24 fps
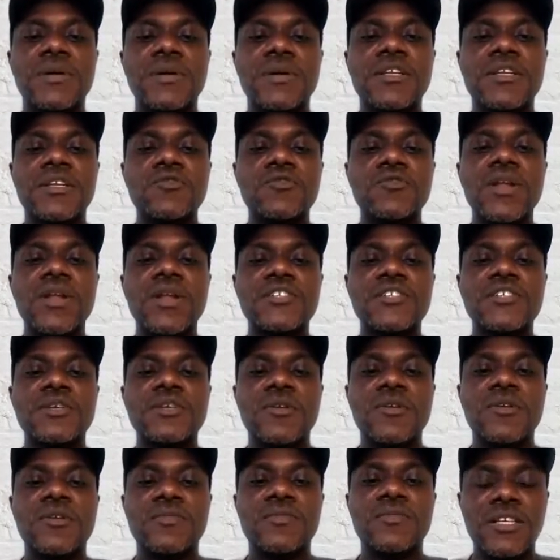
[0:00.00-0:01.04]
and the rulership
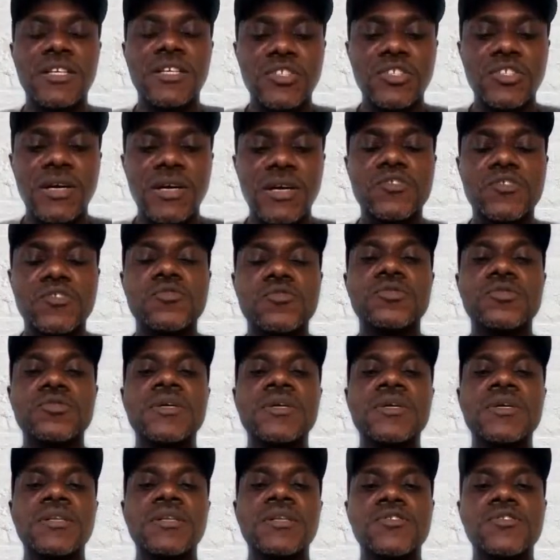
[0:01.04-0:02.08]
of Nigeria to
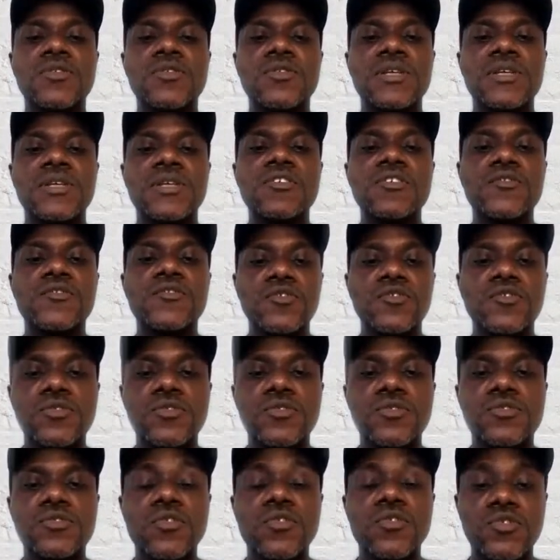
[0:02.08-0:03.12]
the Sultan of
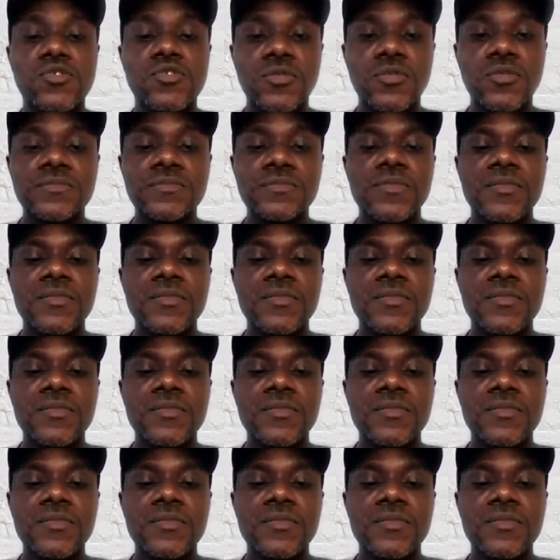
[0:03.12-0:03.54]
Sokoto.